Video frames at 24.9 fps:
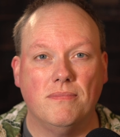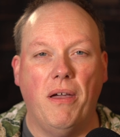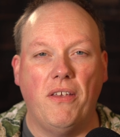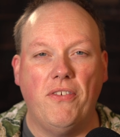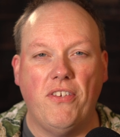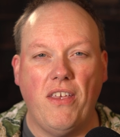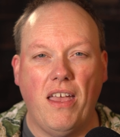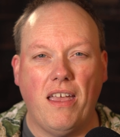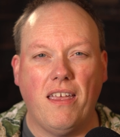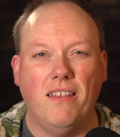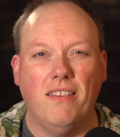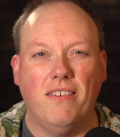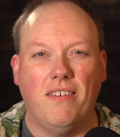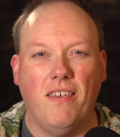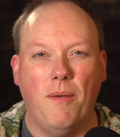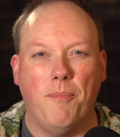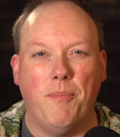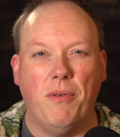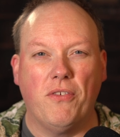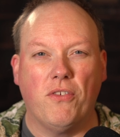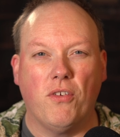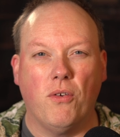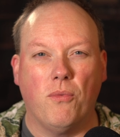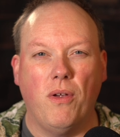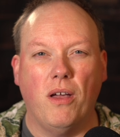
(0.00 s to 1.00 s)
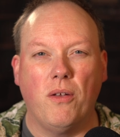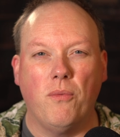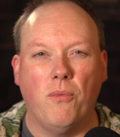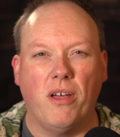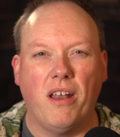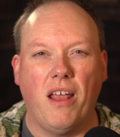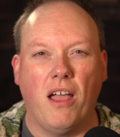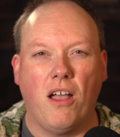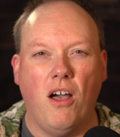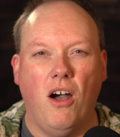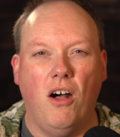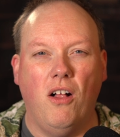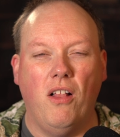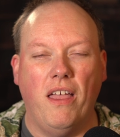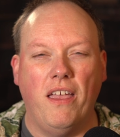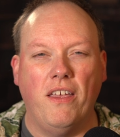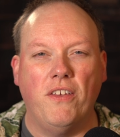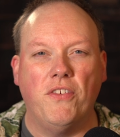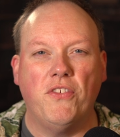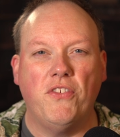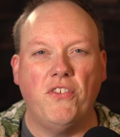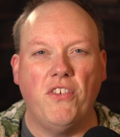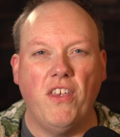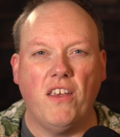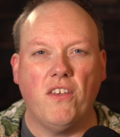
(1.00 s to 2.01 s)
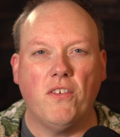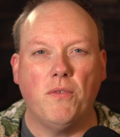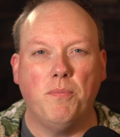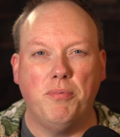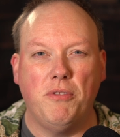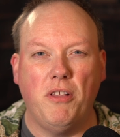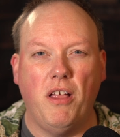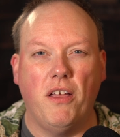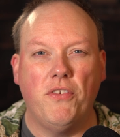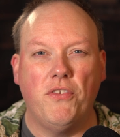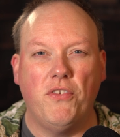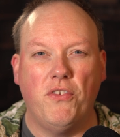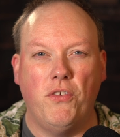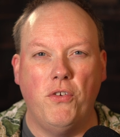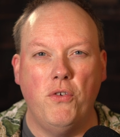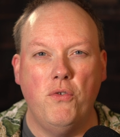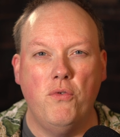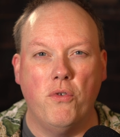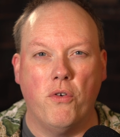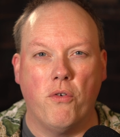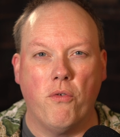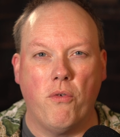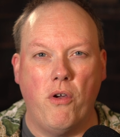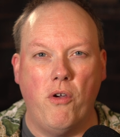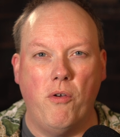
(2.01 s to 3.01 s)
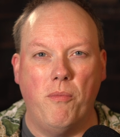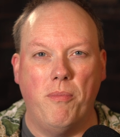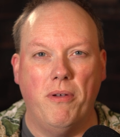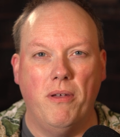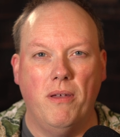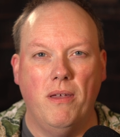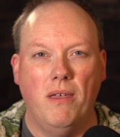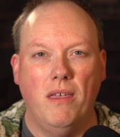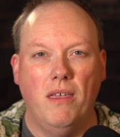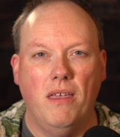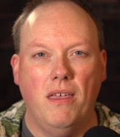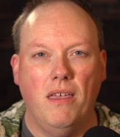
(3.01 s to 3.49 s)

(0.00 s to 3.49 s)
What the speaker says: My second tip is to run what I call a 6+2 group.